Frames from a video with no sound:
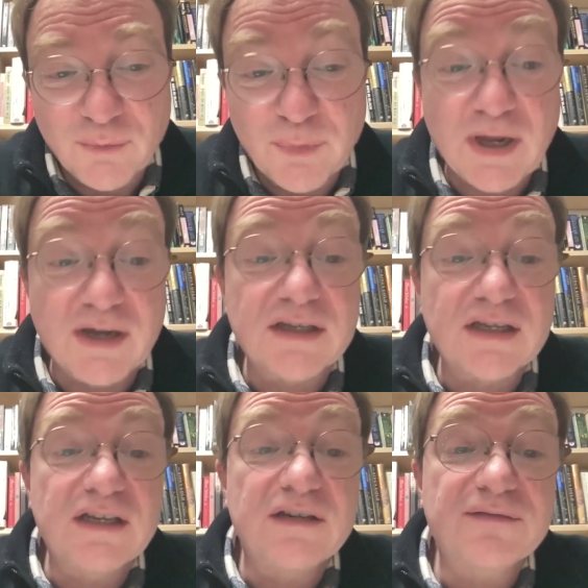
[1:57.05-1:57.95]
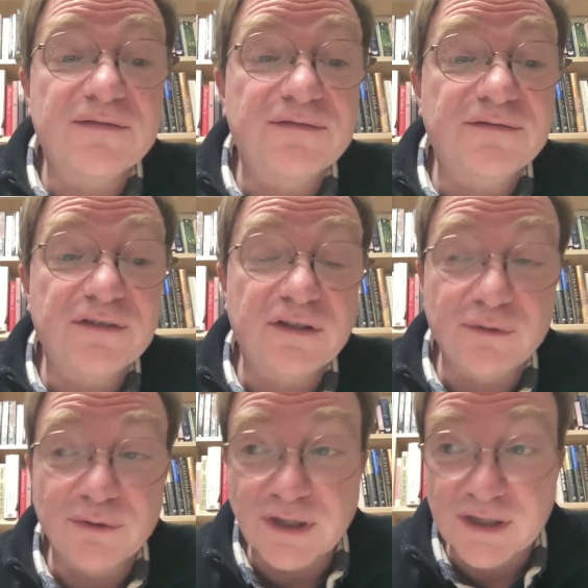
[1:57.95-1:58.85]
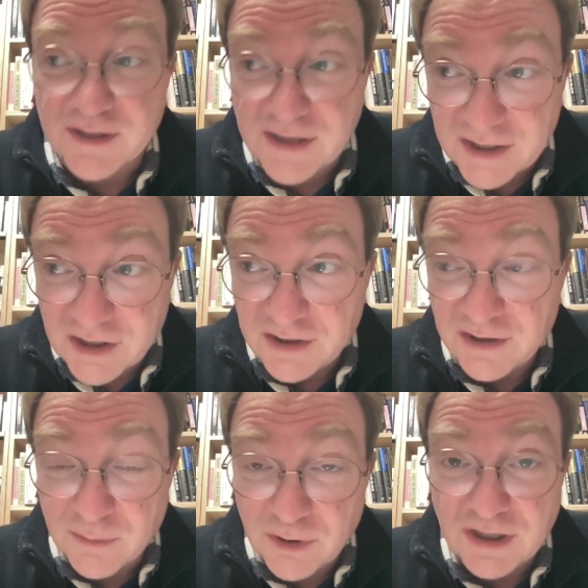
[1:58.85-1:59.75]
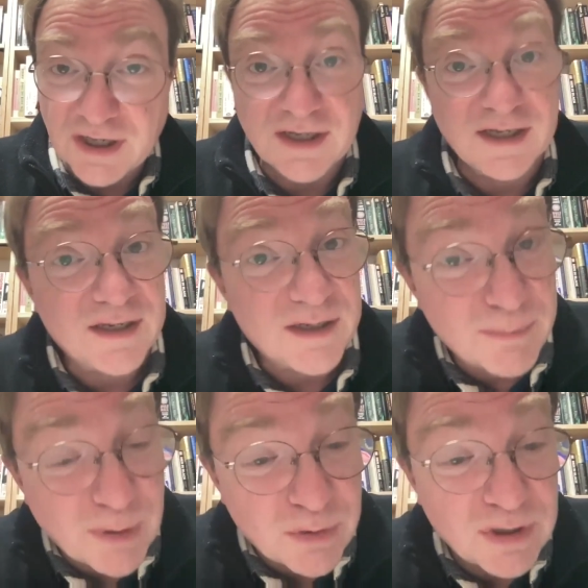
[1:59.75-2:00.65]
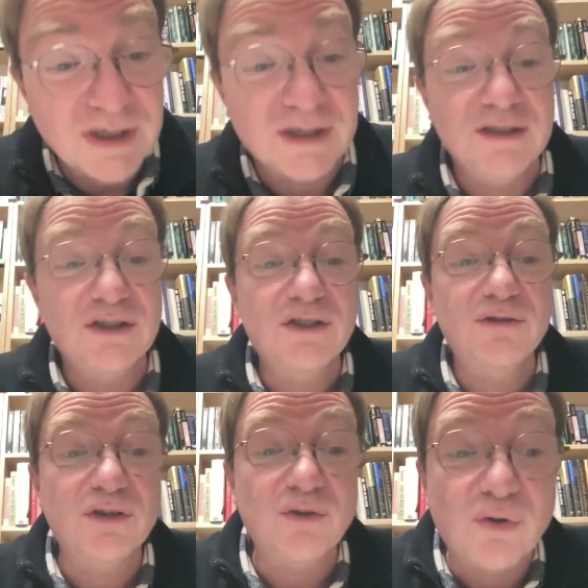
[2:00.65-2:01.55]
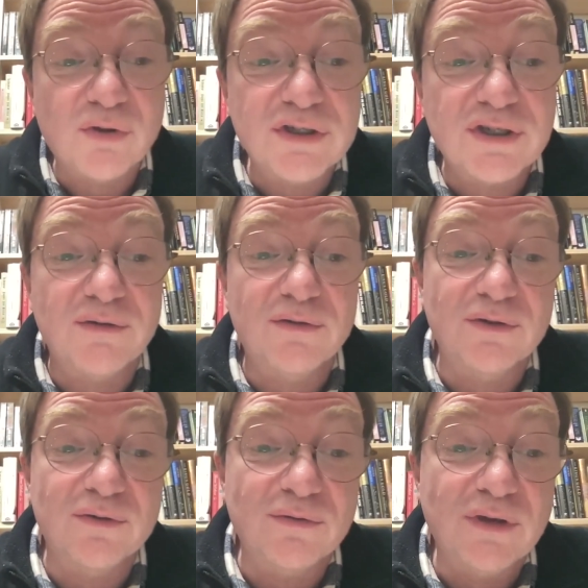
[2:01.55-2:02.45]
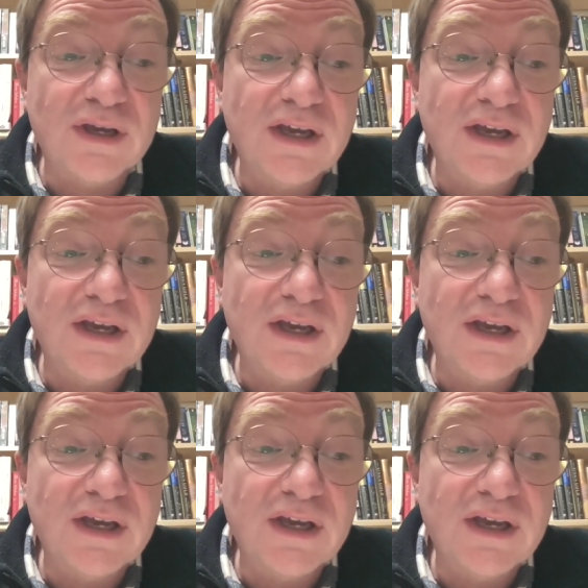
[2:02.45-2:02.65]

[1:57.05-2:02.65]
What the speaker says: But if you can actually communicate and in spoken English, you can also do